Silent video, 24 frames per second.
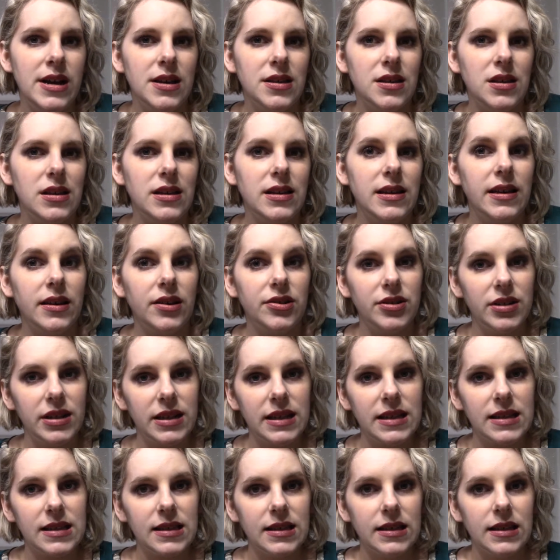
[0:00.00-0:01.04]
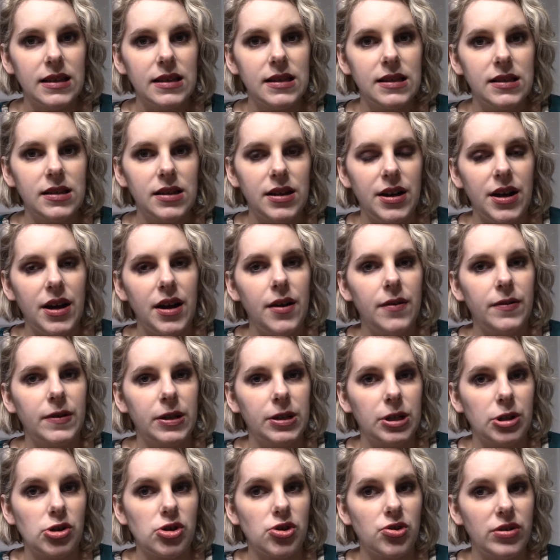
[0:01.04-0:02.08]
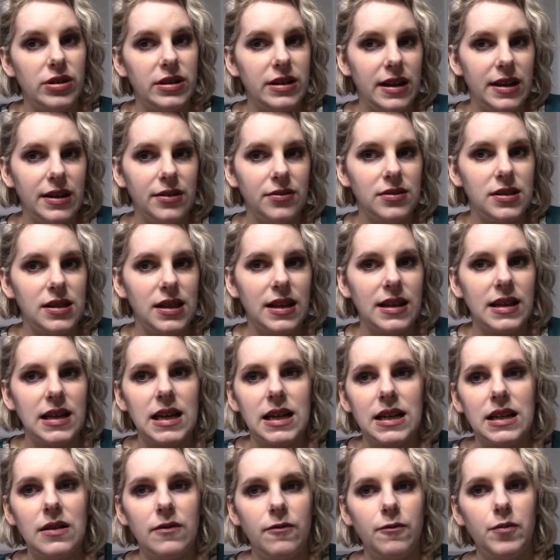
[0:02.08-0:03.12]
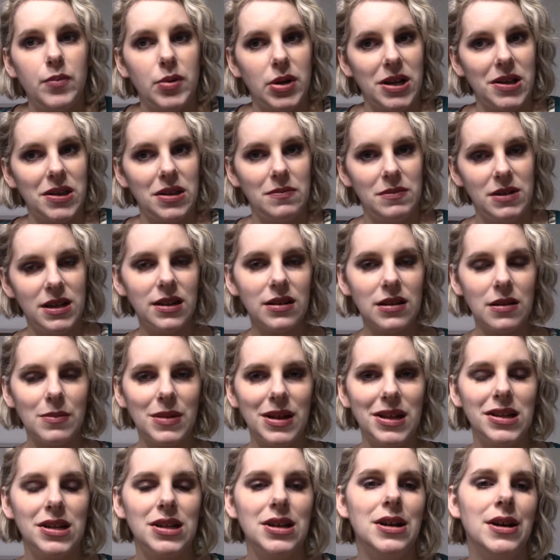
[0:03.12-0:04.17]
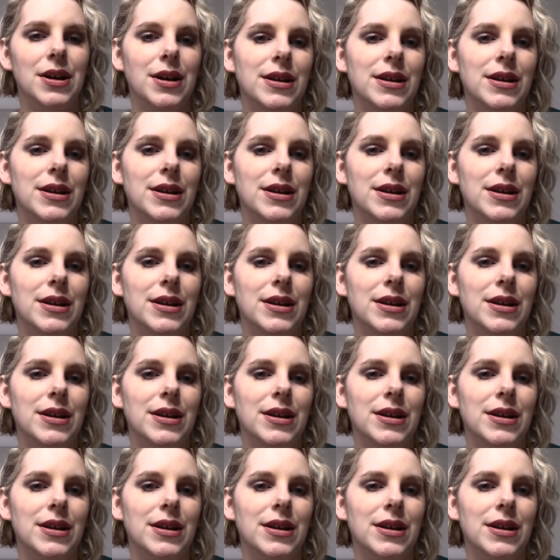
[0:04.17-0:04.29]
the ingredients list of Color Street nails and kind of break them down a bit.